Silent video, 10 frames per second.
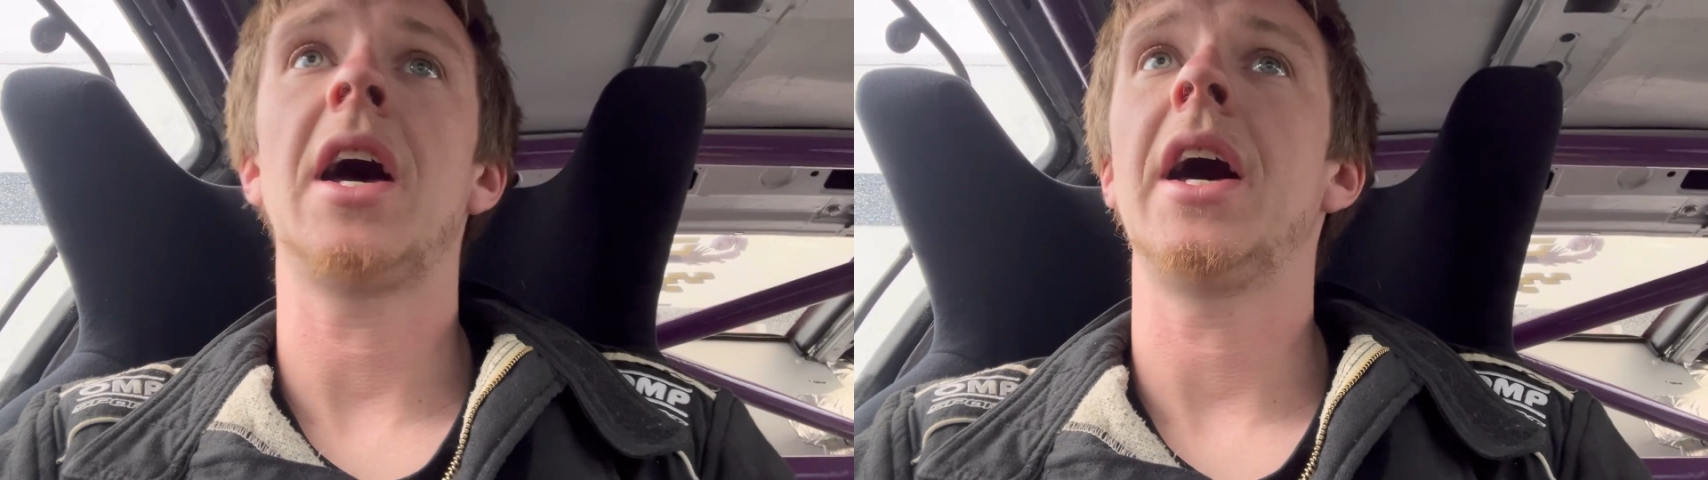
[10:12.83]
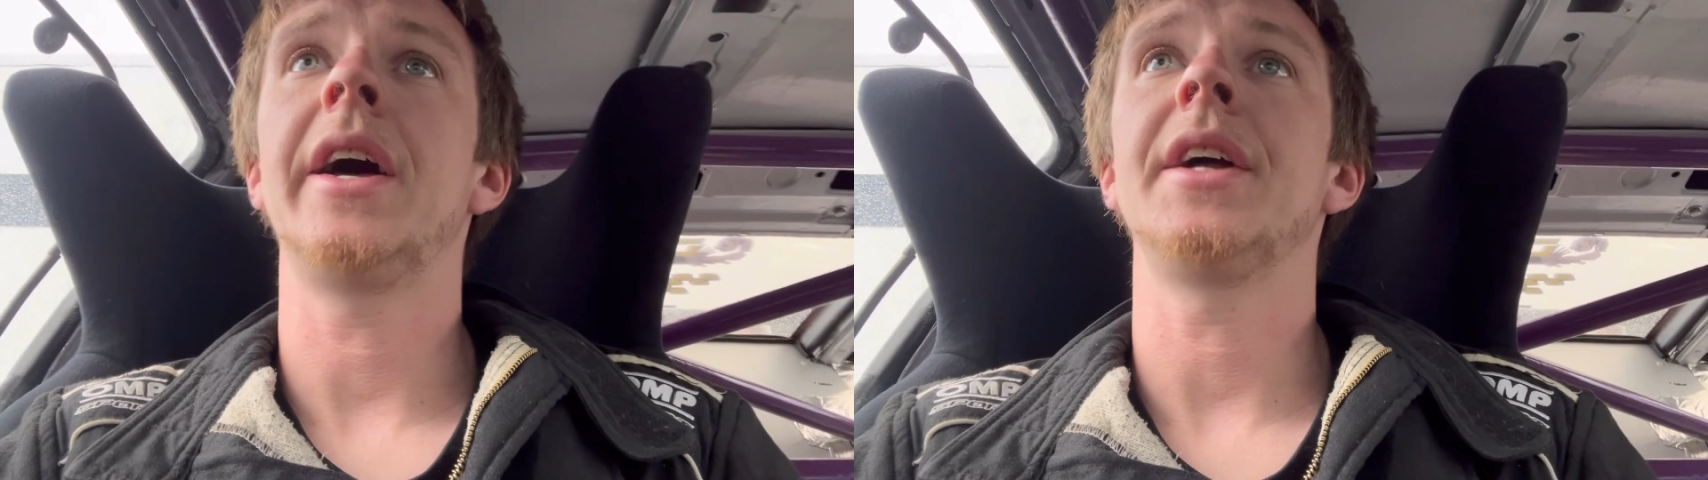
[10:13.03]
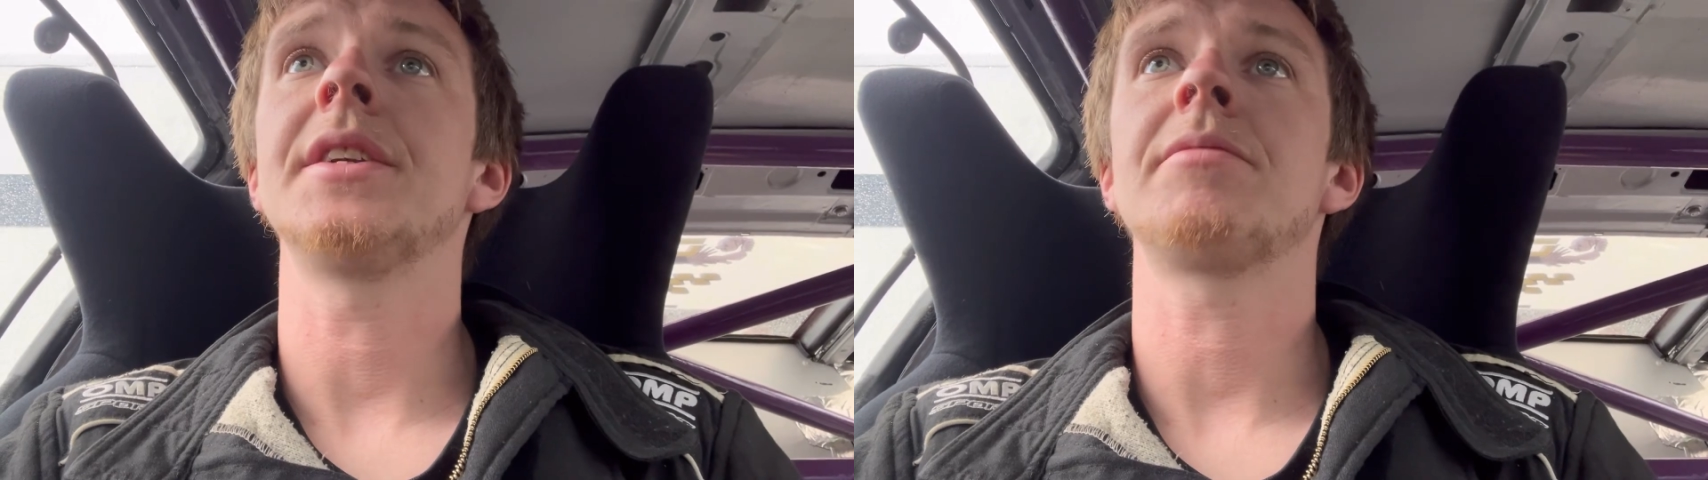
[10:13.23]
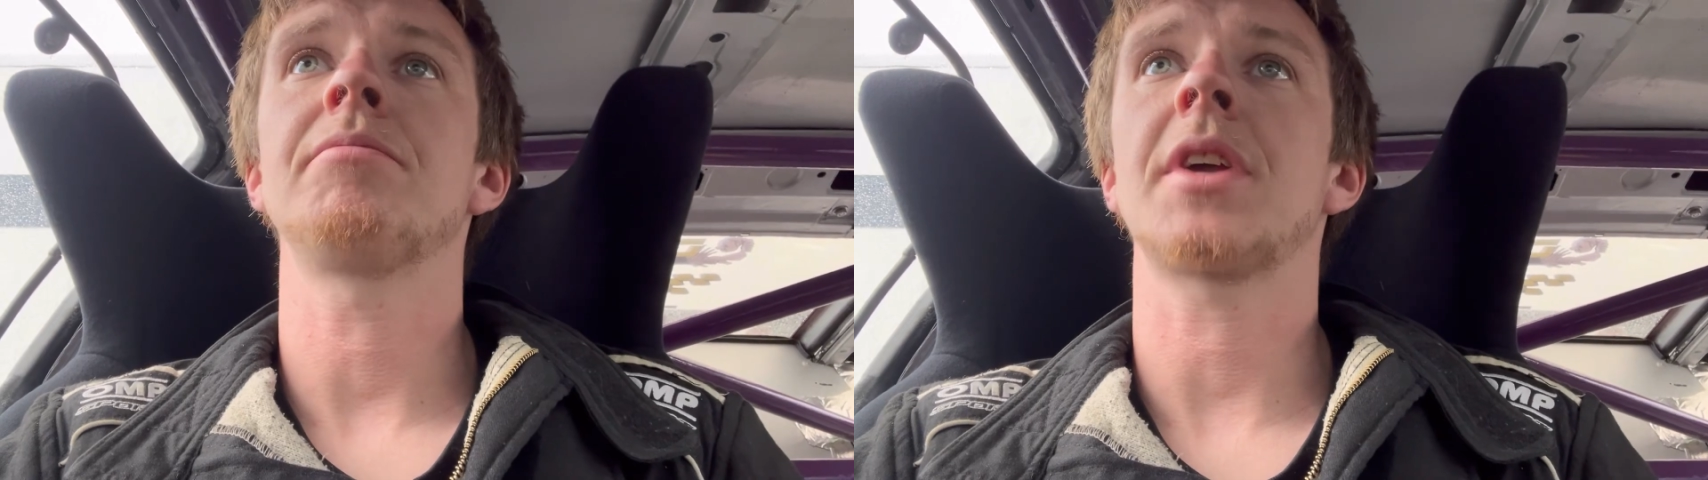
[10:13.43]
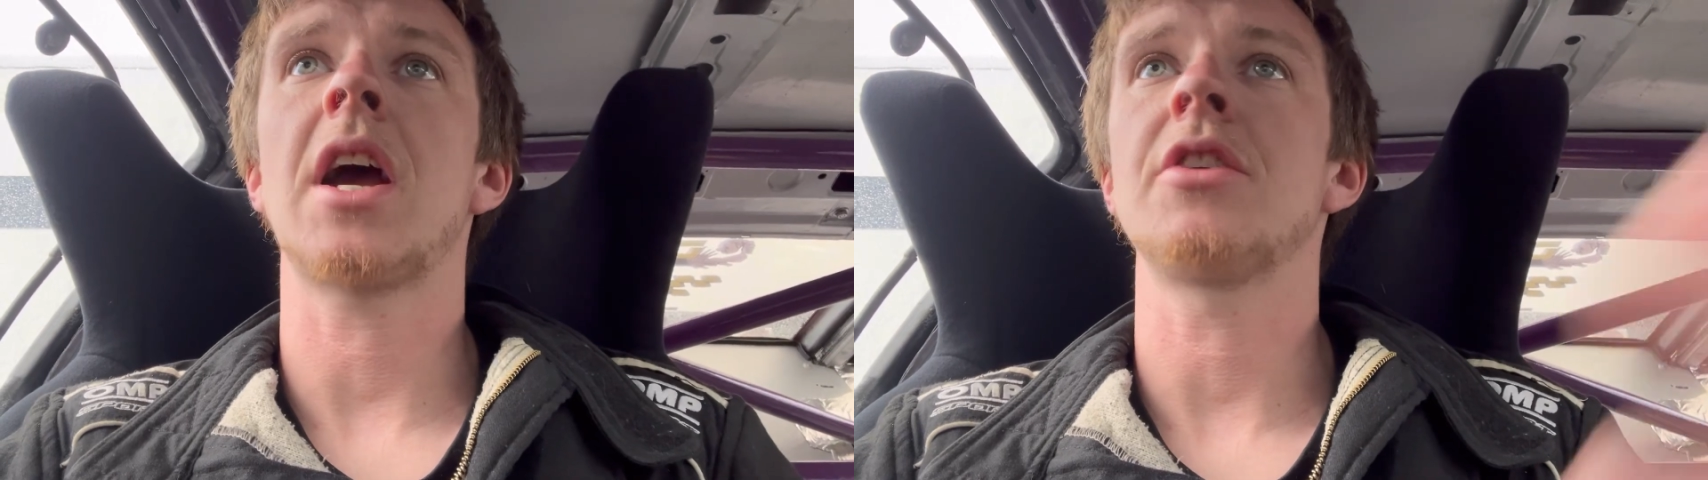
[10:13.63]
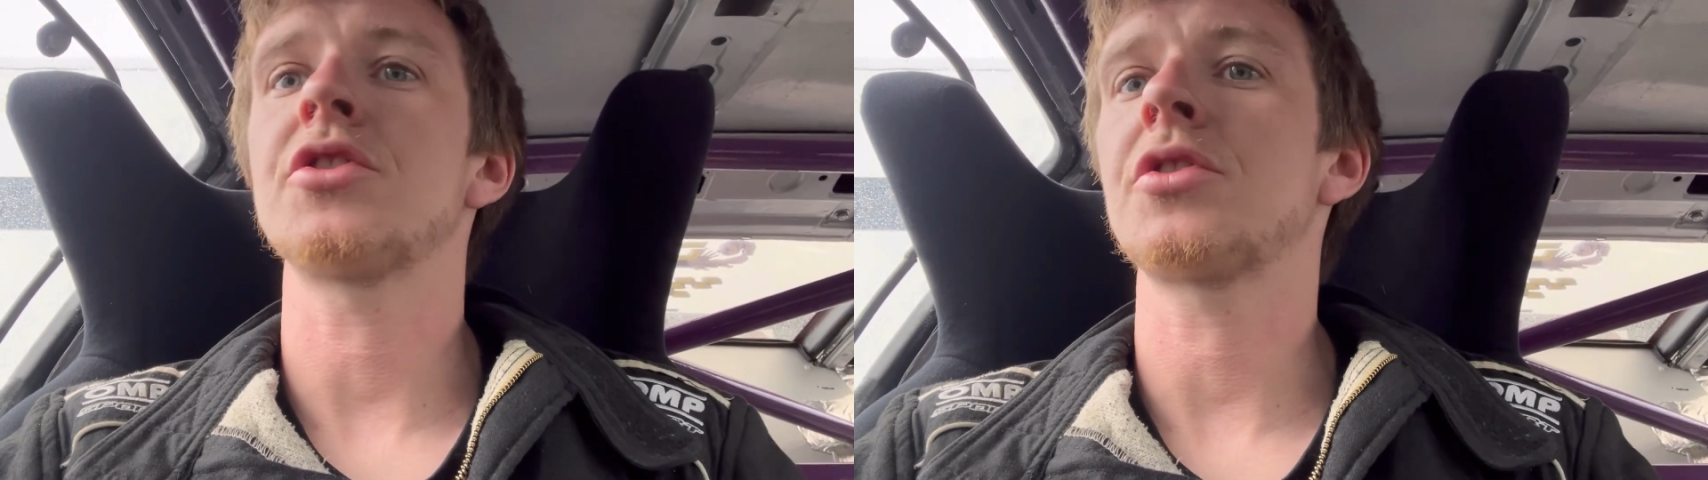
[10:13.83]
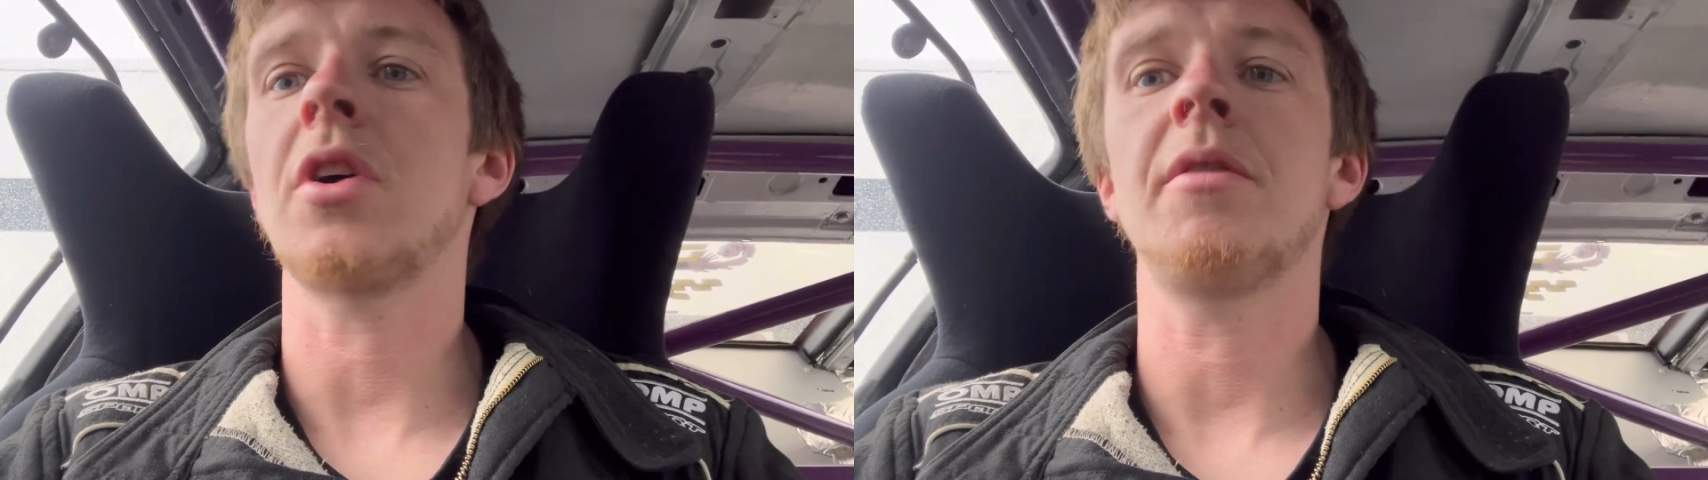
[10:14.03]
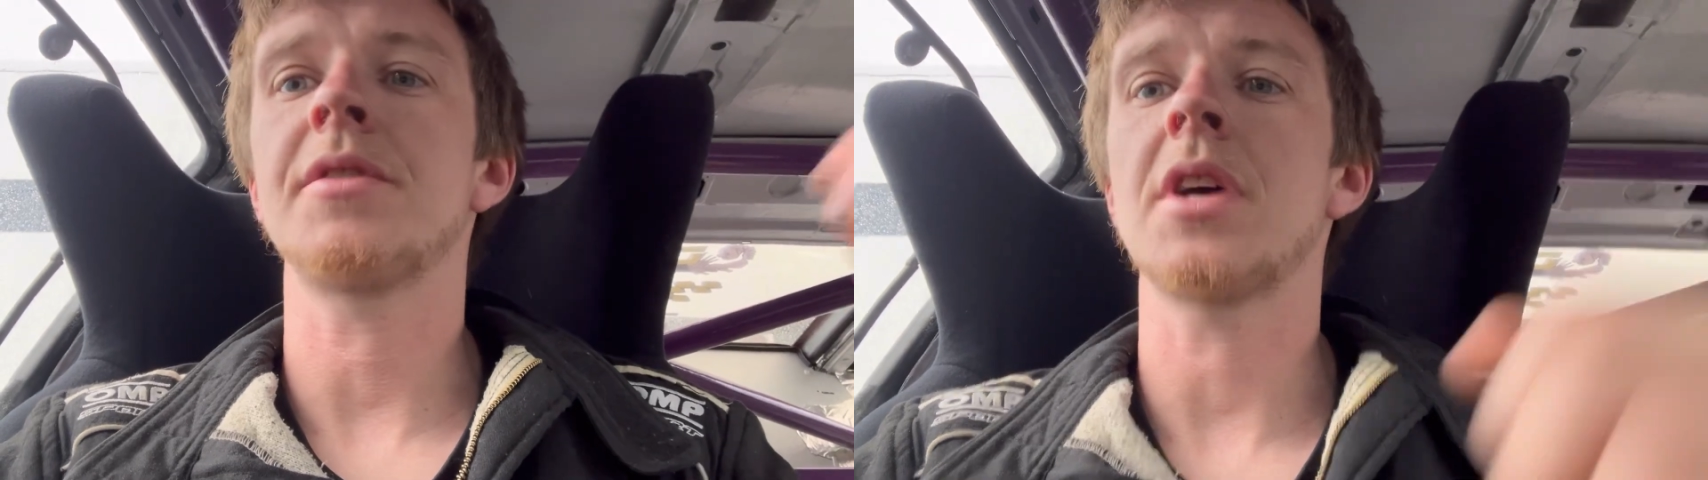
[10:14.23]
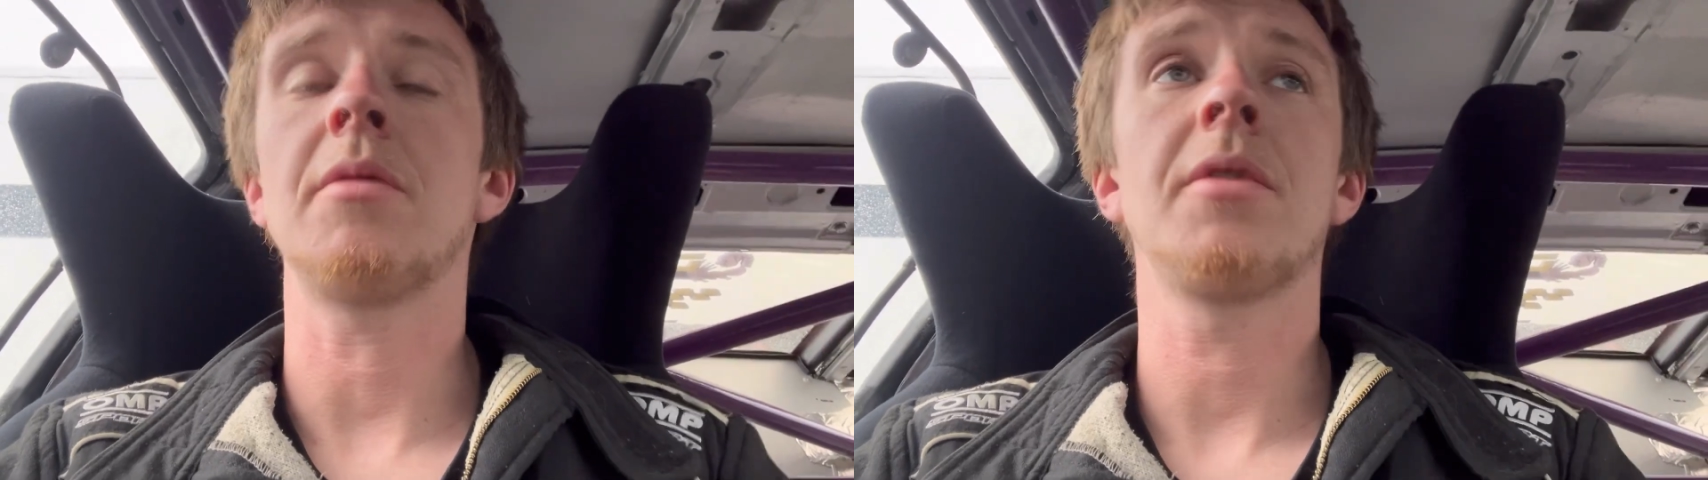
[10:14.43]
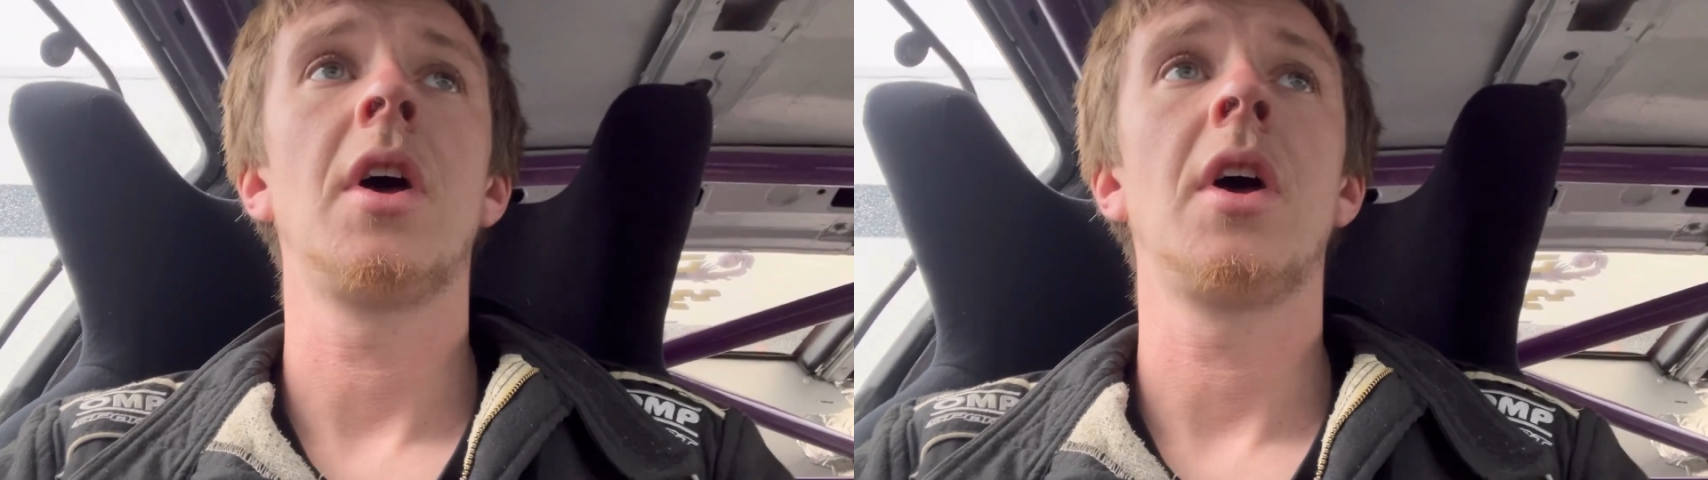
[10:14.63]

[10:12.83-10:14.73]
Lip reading: and the car just took off itself.